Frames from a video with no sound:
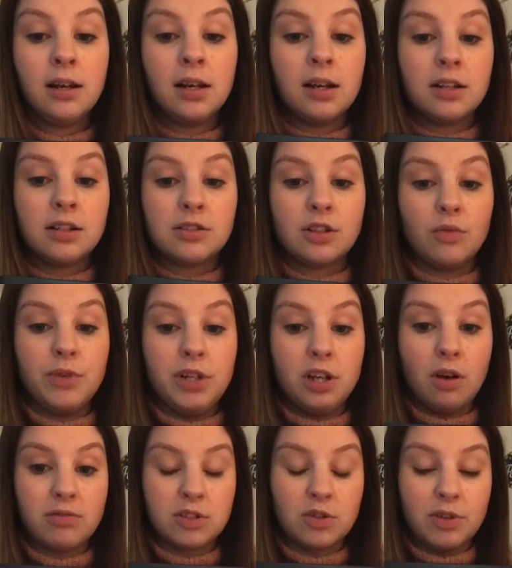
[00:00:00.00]
So we
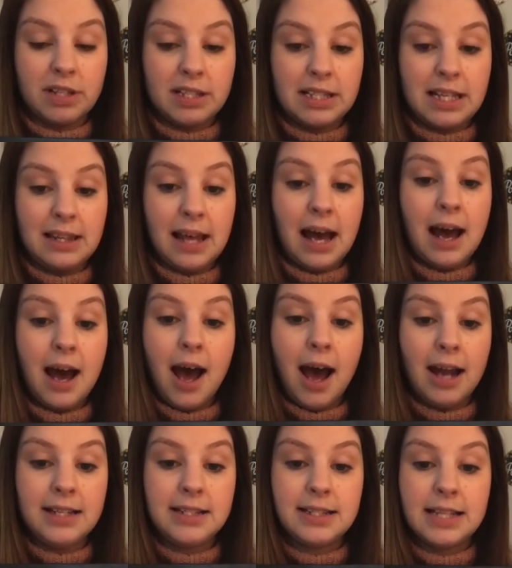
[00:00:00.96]
know it's going to say the
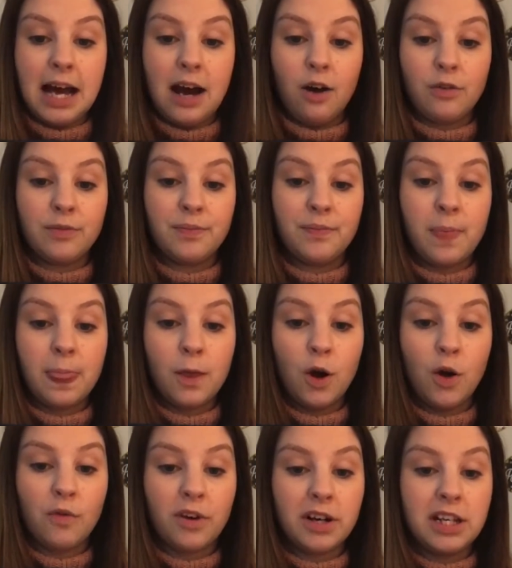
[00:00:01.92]
I sound.
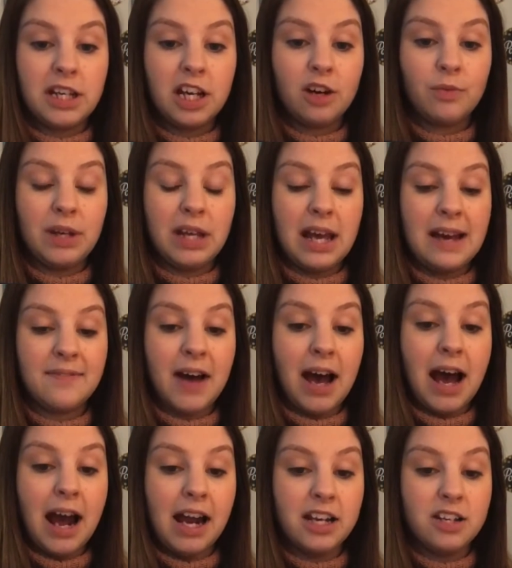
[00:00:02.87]
Over here we have
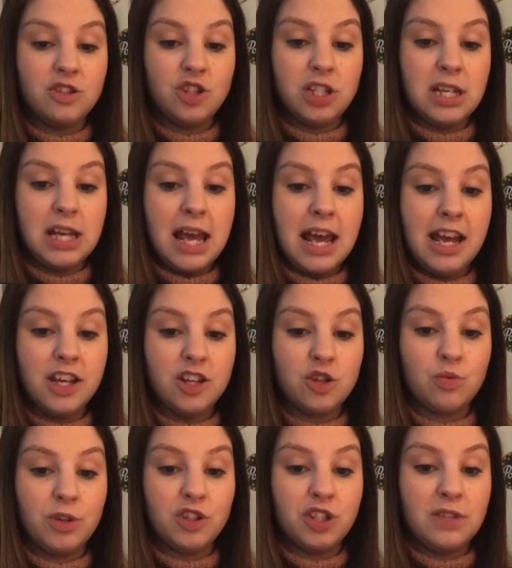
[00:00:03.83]
IGH,
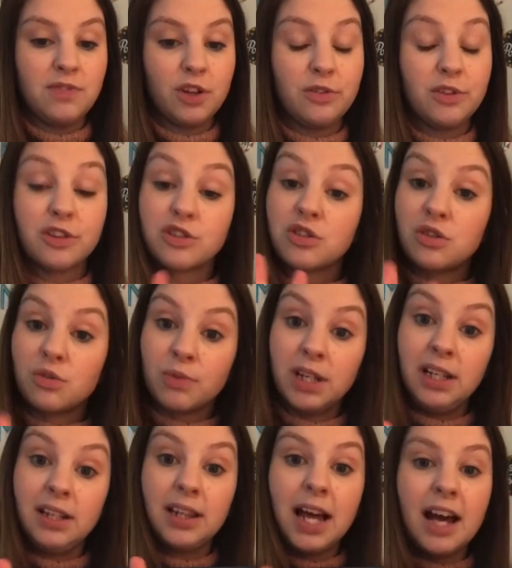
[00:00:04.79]
which even though there's
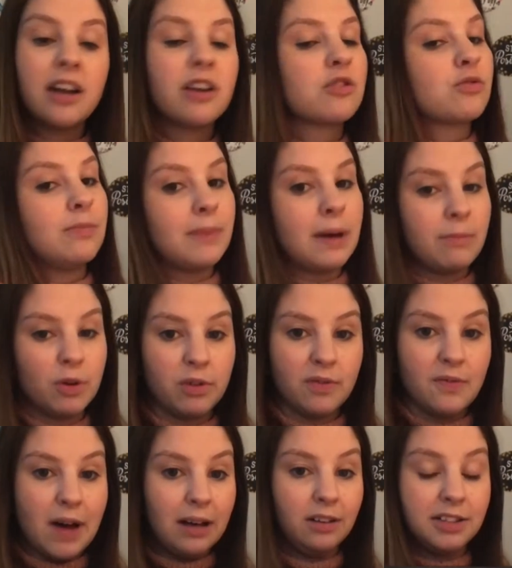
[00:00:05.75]
3 letters, remember
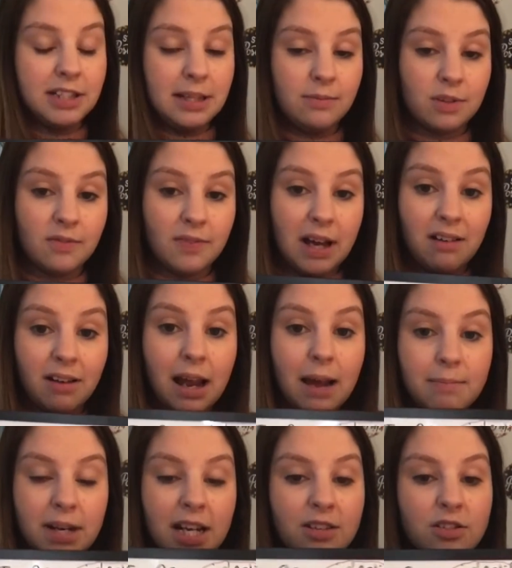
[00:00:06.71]
with vowel teams or vowel
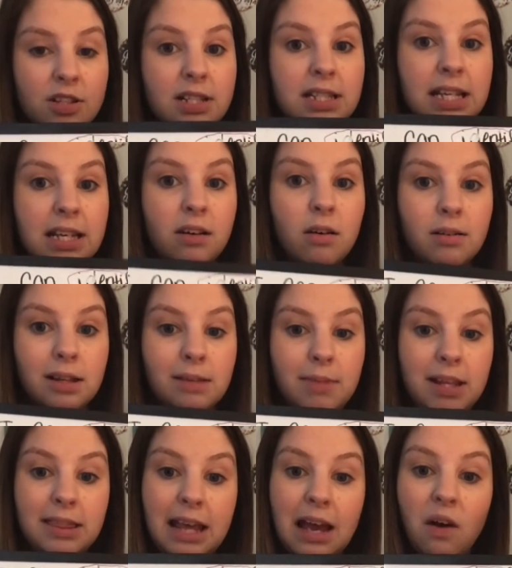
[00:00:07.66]
combinations, they only
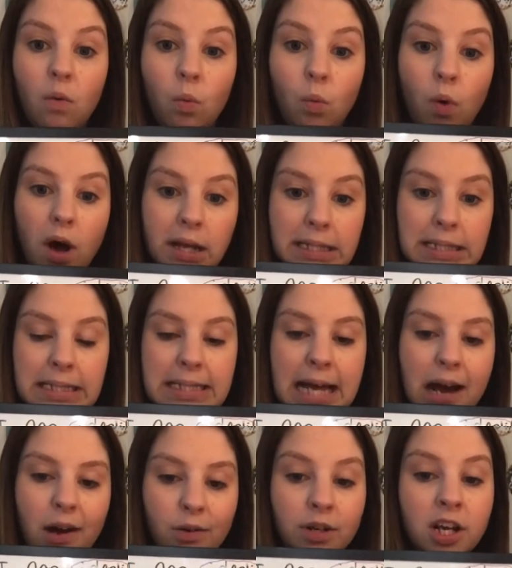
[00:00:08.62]
make that one
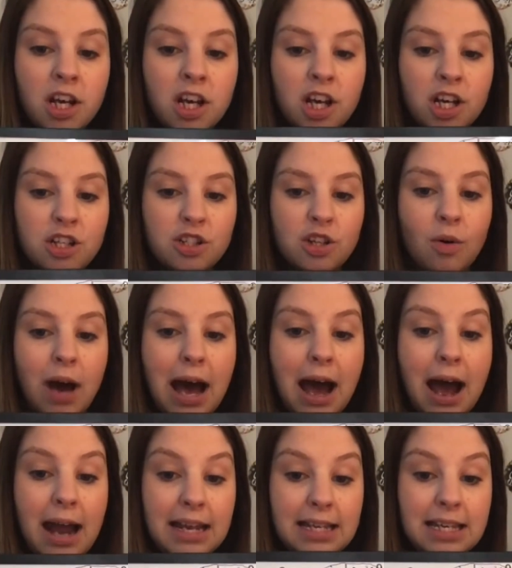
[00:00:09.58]
sound. So
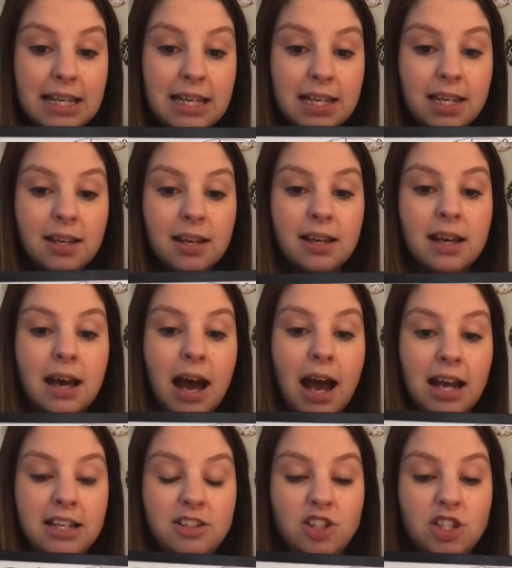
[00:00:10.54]
IE,
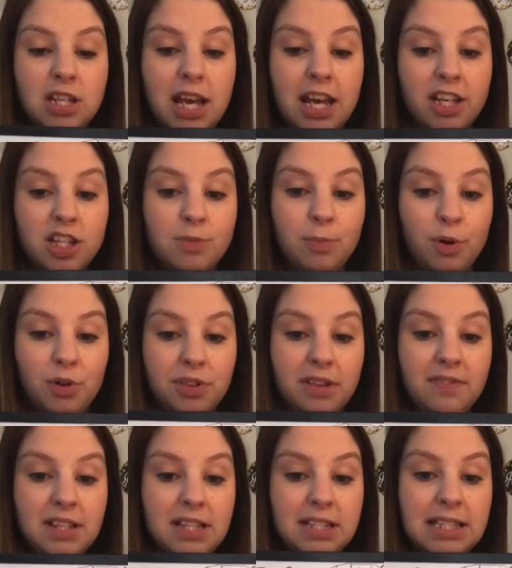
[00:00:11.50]
IGH. Both
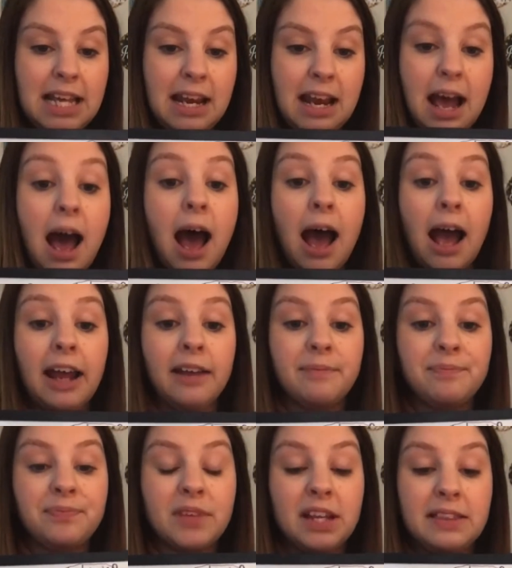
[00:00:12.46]
of these say I.
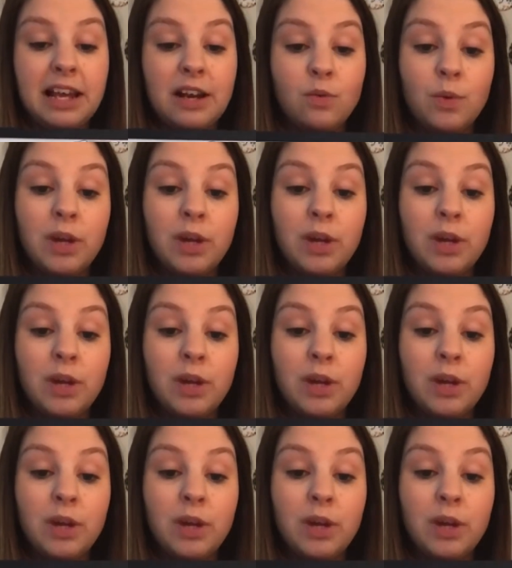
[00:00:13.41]
And then we